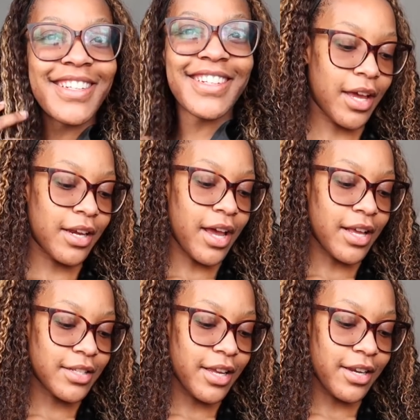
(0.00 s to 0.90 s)
And
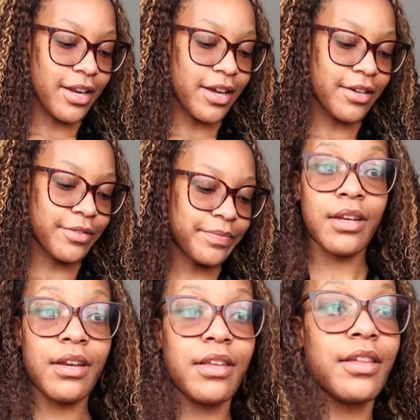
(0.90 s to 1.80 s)
as at now,
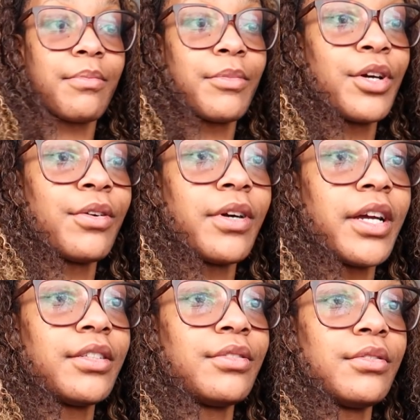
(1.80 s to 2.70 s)
none of them know
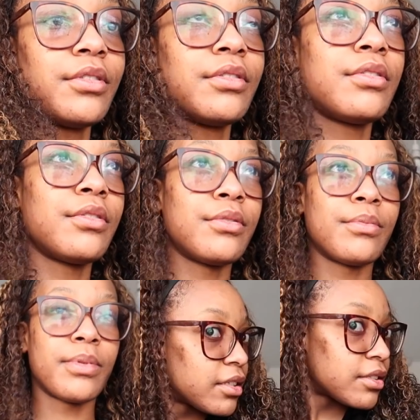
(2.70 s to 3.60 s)
I do
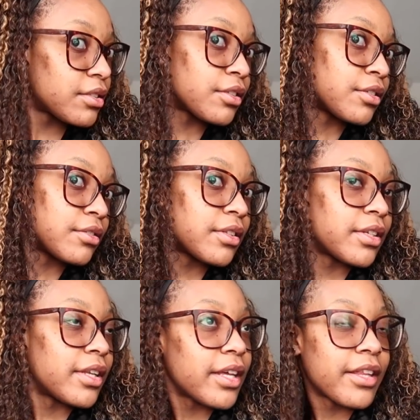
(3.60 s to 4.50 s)
YouTube. So the
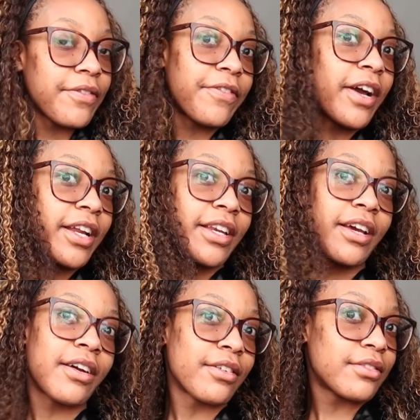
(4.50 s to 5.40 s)
day they find
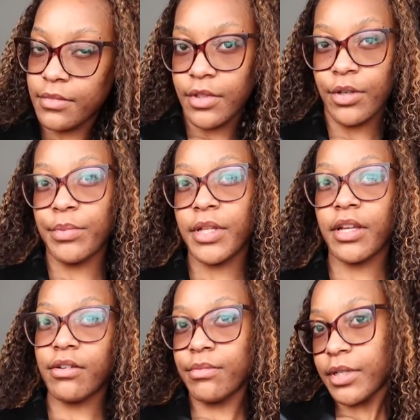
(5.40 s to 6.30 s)
out, they'll be
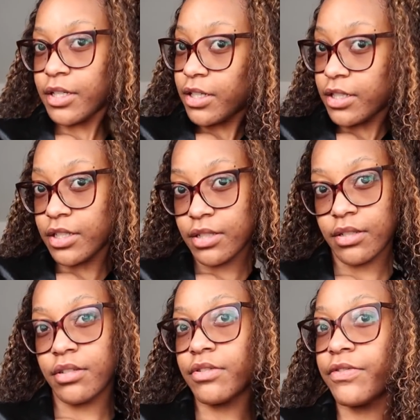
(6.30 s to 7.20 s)
like, oh my god, she's
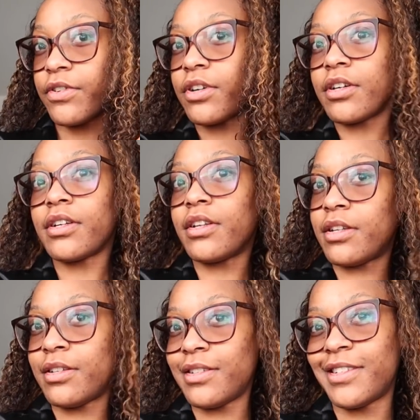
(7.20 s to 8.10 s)
such a fraud.
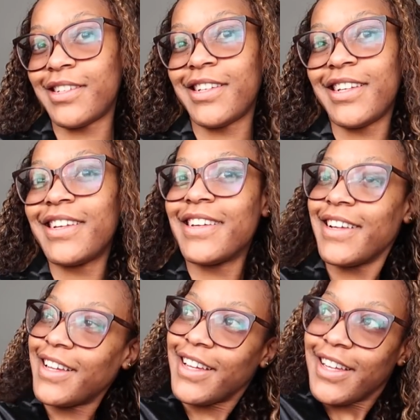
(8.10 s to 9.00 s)

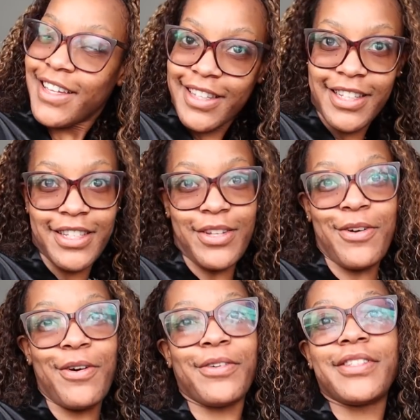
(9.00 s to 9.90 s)
This
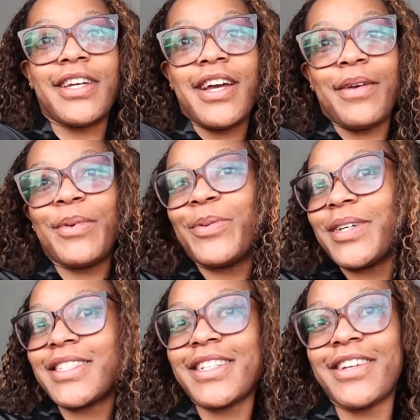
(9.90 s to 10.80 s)
whole time it
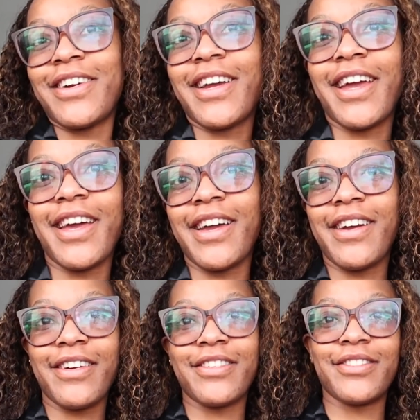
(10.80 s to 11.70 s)
wasn't her
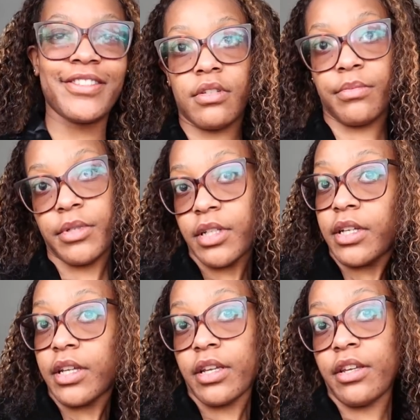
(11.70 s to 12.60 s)
hair. And I'd be
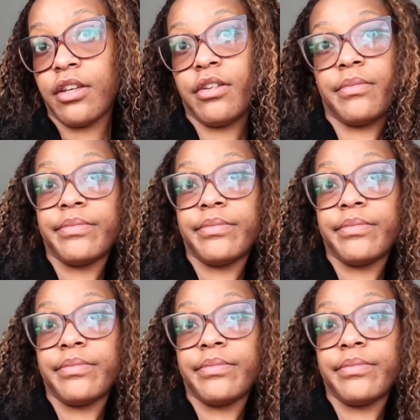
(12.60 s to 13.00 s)
like, yep.